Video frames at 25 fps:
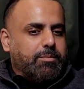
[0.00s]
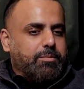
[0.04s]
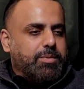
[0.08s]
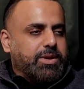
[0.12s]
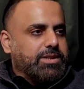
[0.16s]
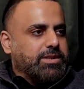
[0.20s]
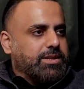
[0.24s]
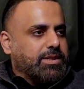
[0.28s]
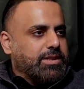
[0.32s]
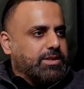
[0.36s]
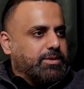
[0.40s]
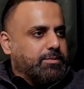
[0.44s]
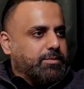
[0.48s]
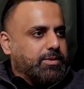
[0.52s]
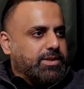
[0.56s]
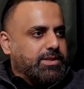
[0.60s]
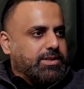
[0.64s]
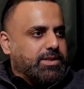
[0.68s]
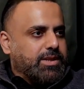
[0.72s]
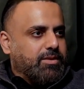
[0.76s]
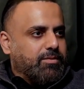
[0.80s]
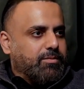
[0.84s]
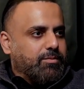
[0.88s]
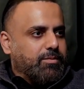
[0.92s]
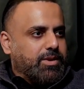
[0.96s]
business
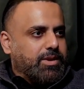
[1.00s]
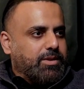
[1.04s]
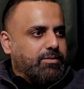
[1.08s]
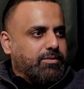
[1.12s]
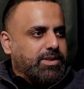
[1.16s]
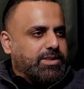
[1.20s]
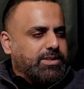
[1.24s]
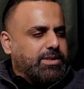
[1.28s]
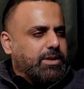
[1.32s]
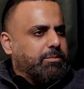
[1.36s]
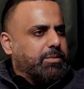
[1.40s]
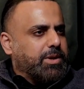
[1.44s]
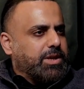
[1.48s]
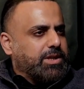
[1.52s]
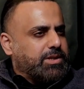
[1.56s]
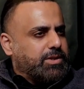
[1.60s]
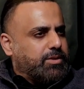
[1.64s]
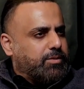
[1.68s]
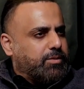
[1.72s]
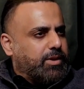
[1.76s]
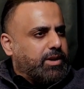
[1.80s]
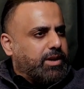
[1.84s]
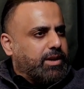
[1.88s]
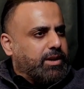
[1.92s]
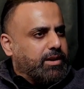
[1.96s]
with someone with some
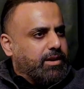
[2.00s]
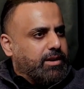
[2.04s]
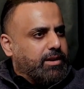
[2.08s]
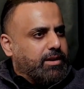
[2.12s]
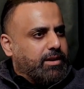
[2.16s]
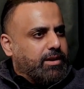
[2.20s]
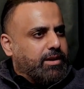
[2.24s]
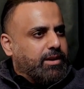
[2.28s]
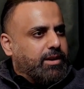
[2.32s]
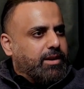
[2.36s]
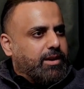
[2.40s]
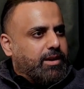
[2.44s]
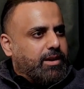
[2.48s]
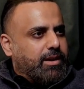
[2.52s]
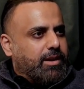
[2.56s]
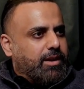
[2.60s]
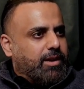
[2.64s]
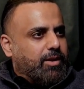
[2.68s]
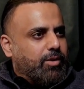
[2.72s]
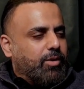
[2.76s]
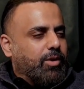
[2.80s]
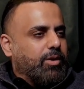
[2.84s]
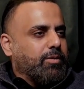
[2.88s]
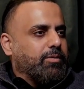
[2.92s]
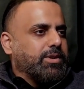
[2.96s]
history
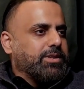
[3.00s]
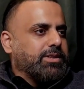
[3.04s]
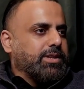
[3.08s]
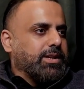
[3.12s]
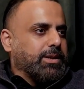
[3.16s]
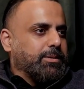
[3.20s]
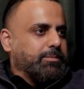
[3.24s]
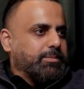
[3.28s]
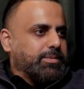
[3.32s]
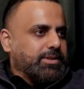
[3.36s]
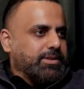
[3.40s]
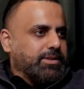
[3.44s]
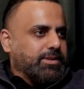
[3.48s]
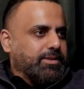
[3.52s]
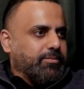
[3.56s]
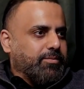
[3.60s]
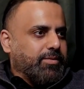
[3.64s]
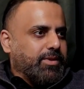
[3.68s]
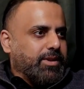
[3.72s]
always helps.